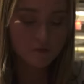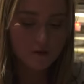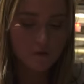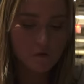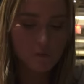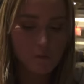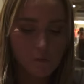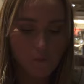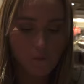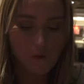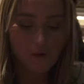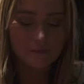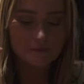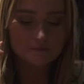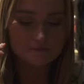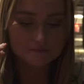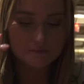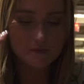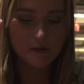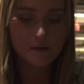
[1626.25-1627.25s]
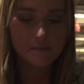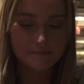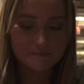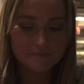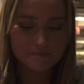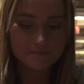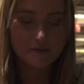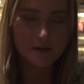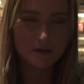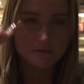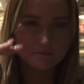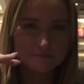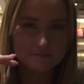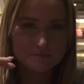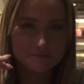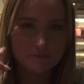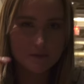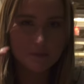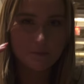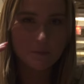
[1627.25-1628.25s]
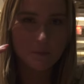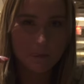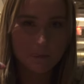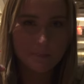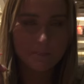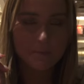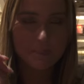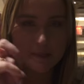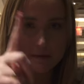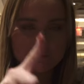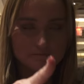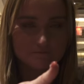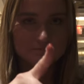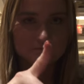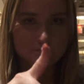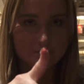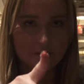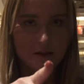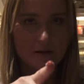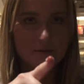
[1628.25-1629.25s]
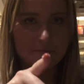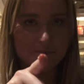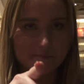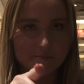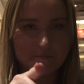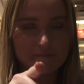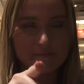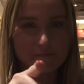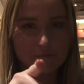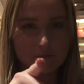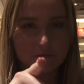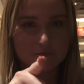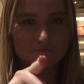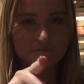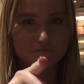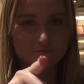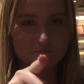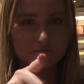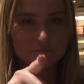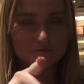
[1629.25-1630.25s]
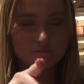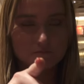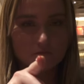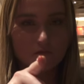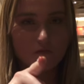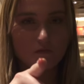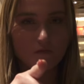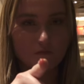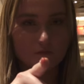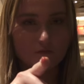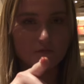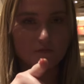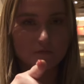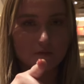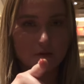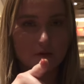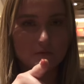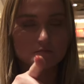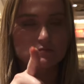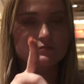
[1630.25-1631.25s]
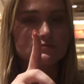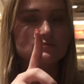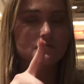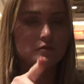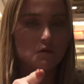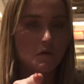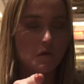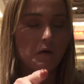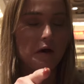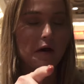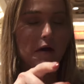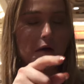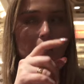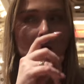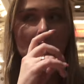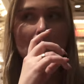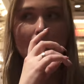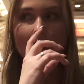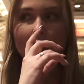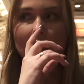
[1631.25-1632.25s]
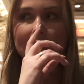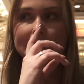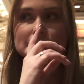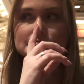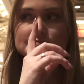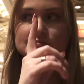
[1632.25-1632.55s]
to dig in here. I will tell you, I took a bite. I thought it was good flavor, but very minty. I thought it was so overly minty.